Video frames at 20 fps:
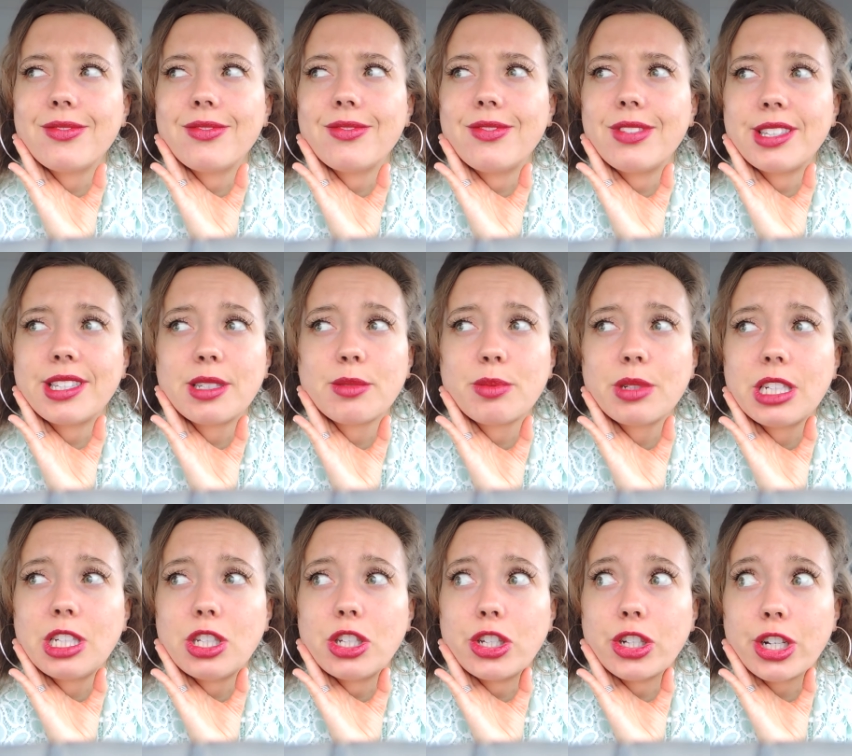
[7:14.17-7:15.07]

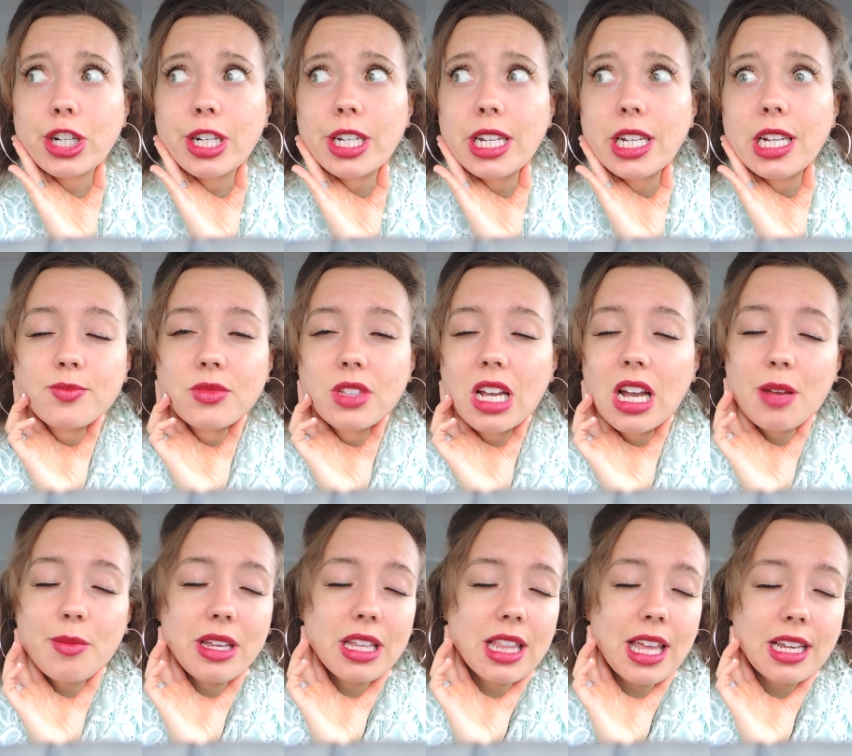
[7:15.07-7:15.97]
visibly dirty,
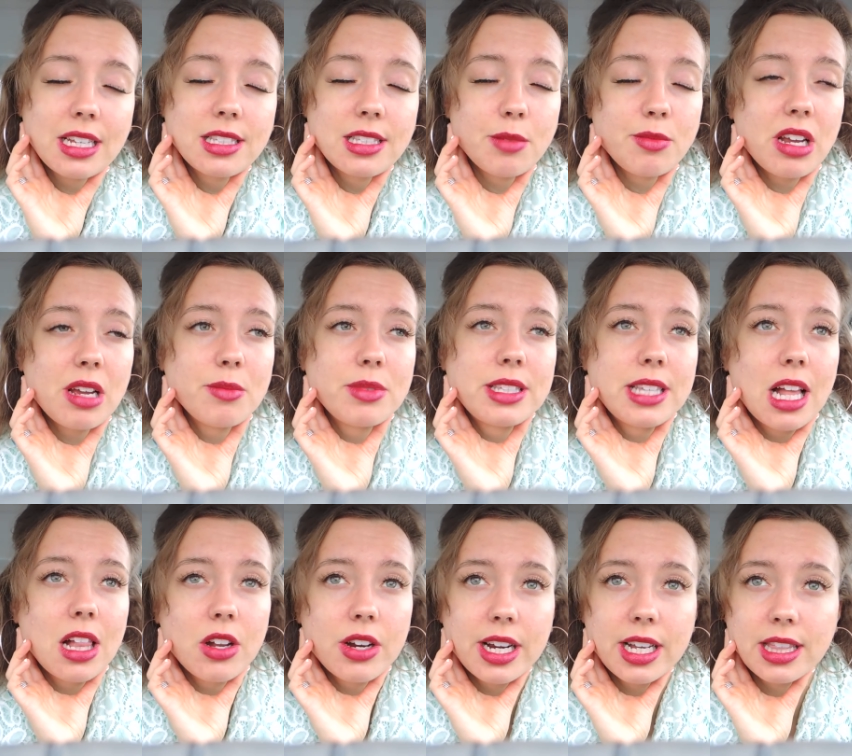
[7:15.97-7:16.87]
I mean, like sometimes
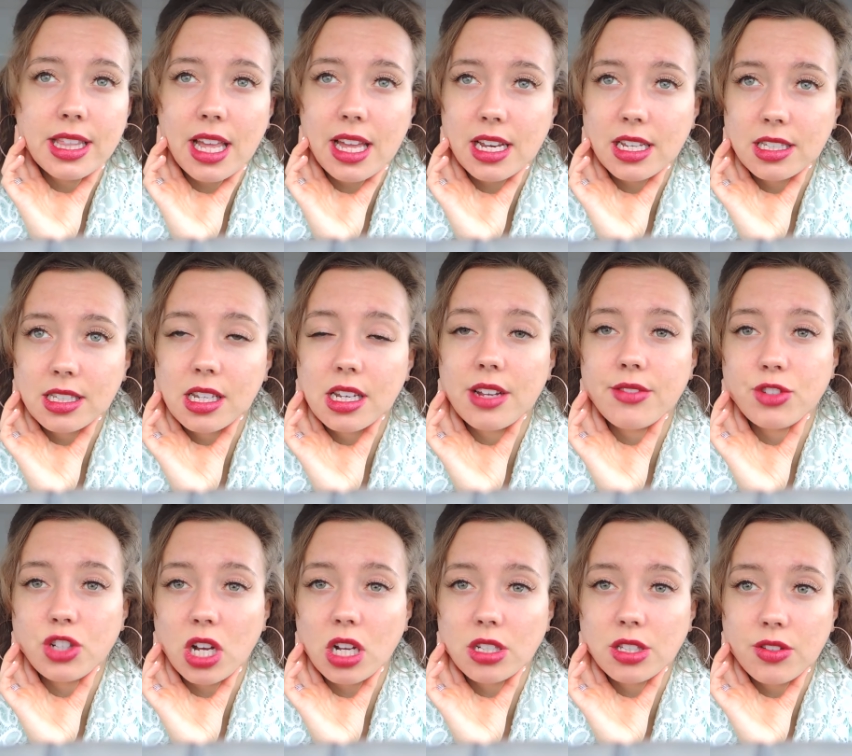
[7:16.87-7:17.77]
celery and lettuce can
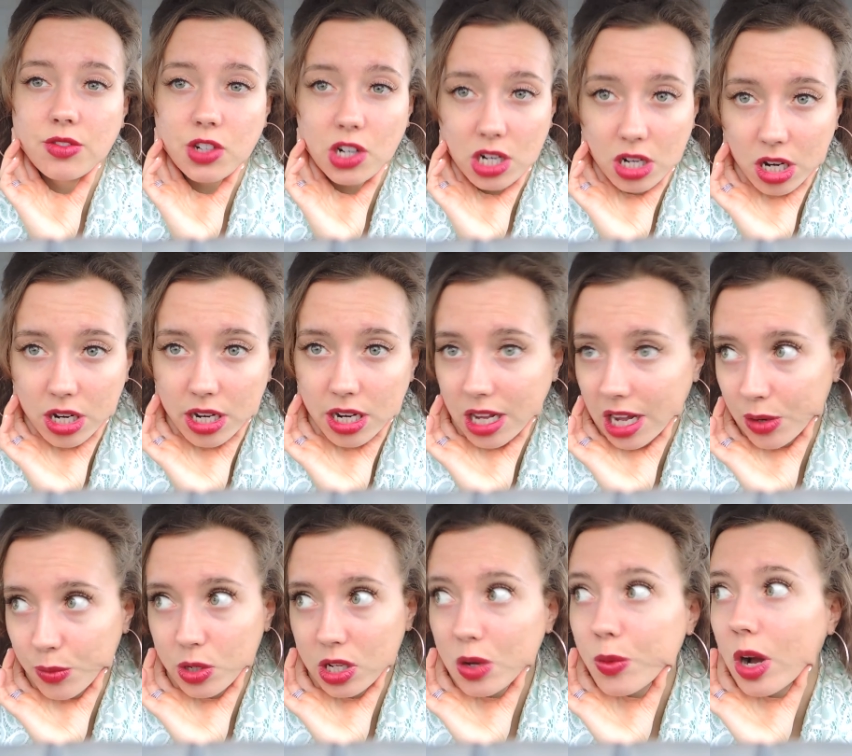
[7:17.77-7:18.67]
have chunks of dirt on it,
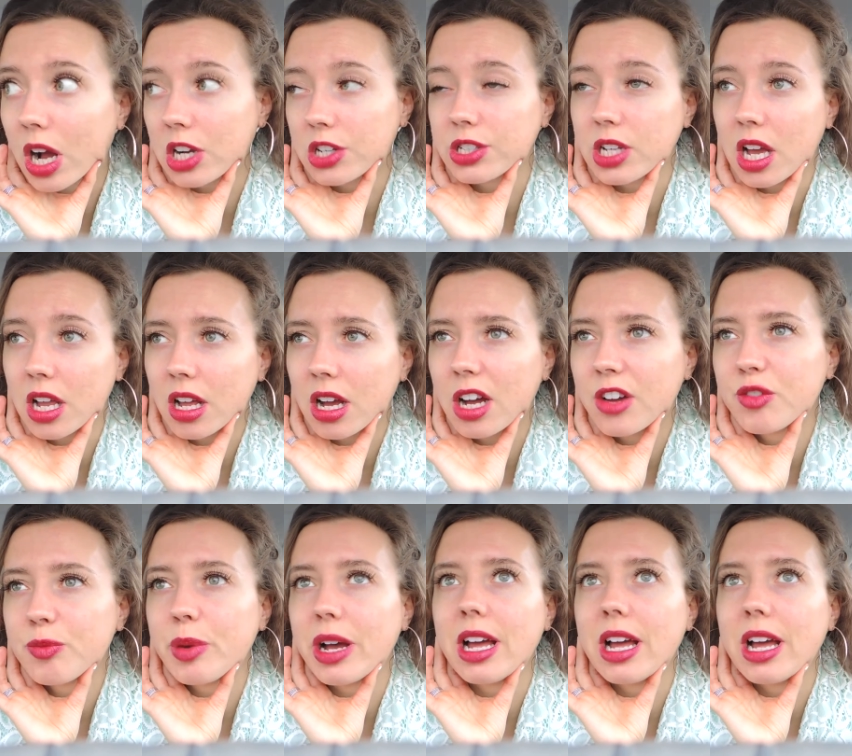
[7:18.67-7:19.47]
I will wash that off.